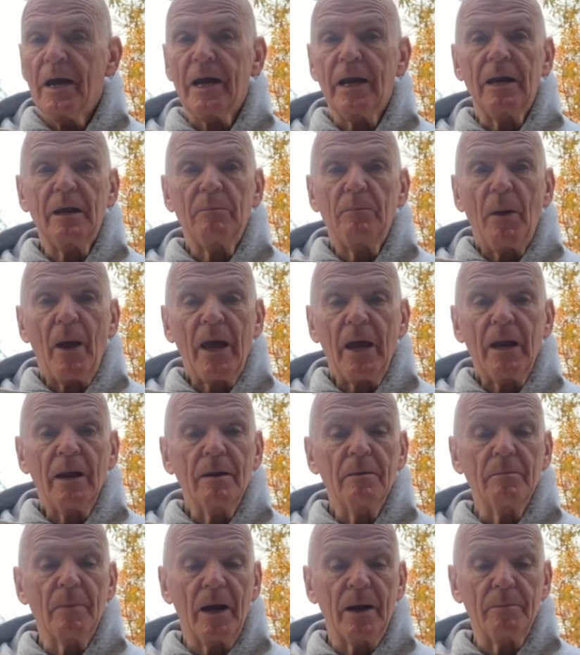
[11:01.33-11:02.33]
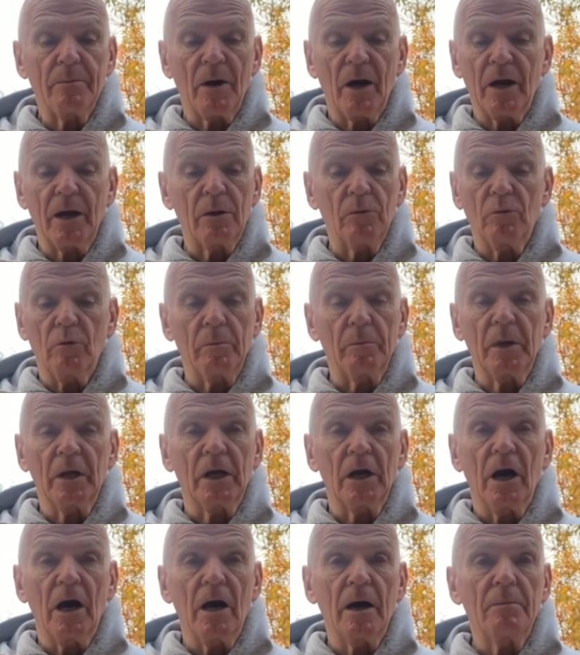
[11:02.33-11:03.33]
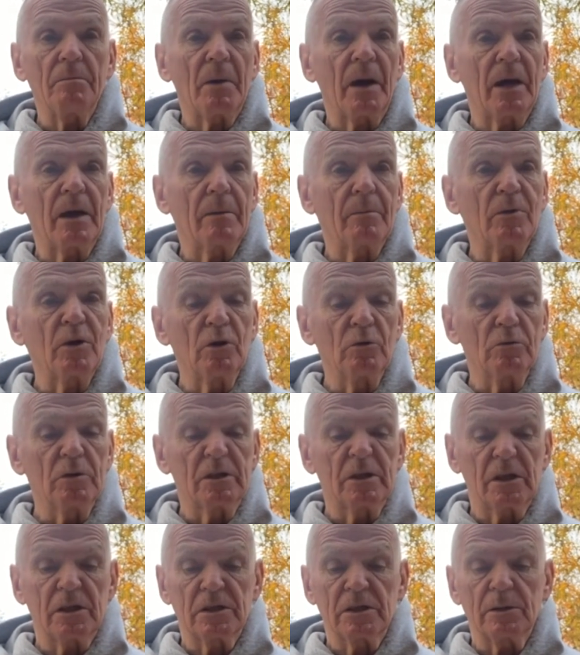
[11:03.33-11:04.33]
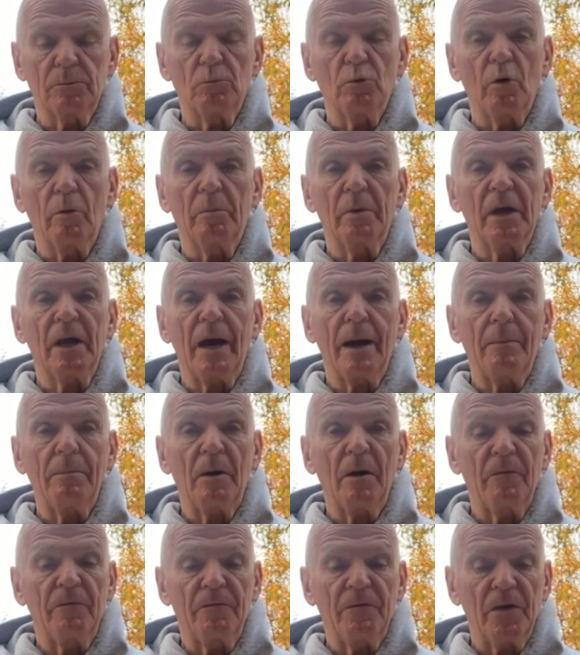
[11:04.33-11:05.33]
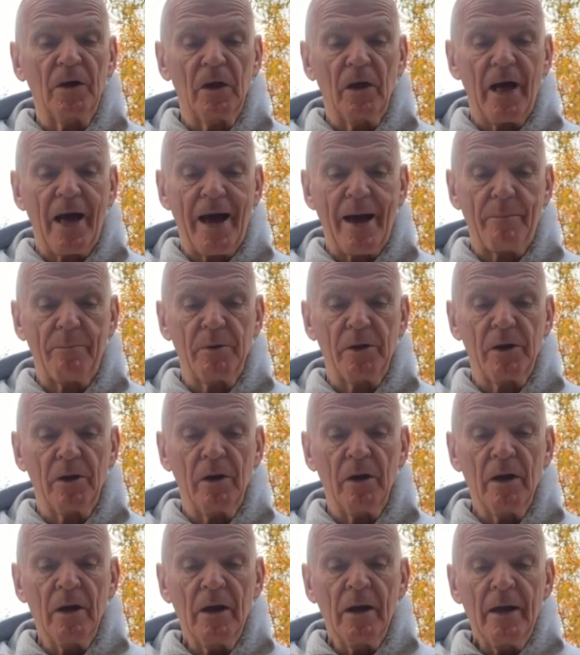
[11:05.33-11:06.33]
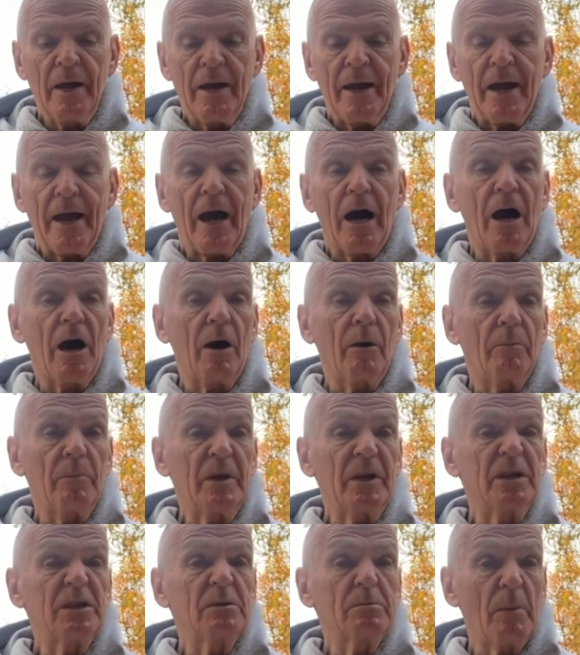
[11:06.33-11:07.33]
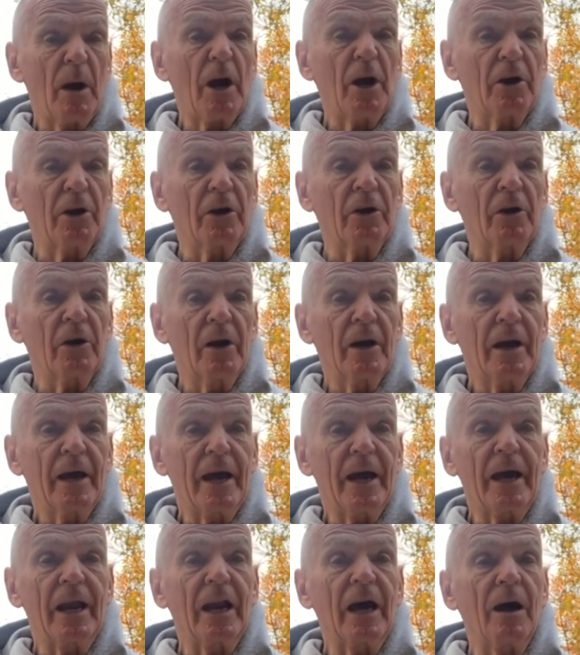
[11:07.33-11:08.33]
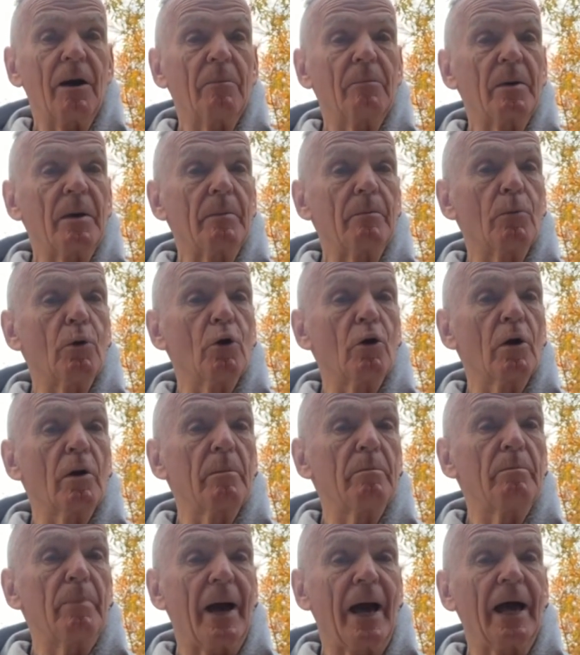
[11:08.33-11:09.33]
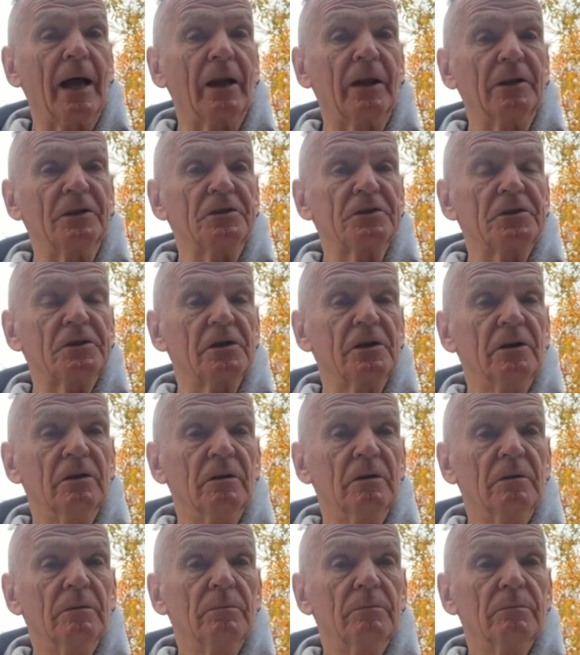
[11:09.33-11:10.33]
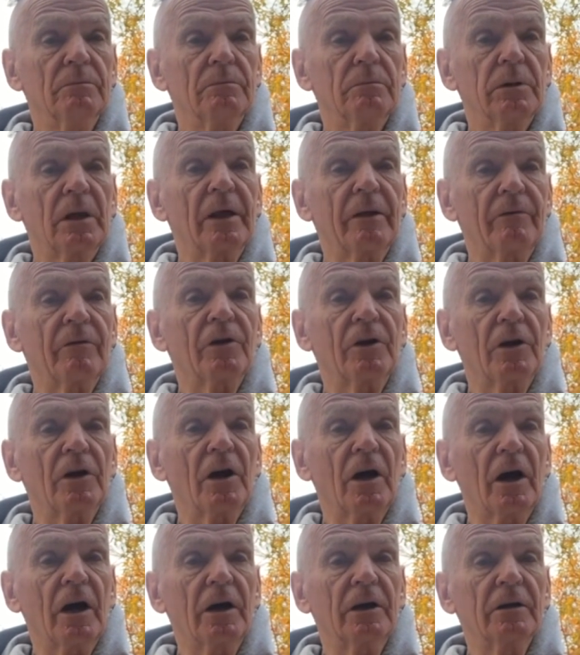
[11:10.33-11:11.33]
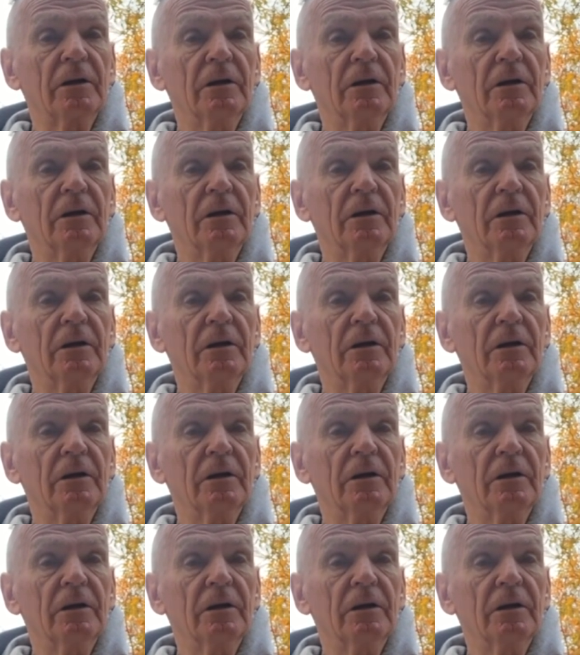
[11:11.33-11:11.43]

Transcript: any pain in my body will be gone, my immune system will be up, I'll feel happier, I'll be smarter, and I'll be more balanced, believe it or not.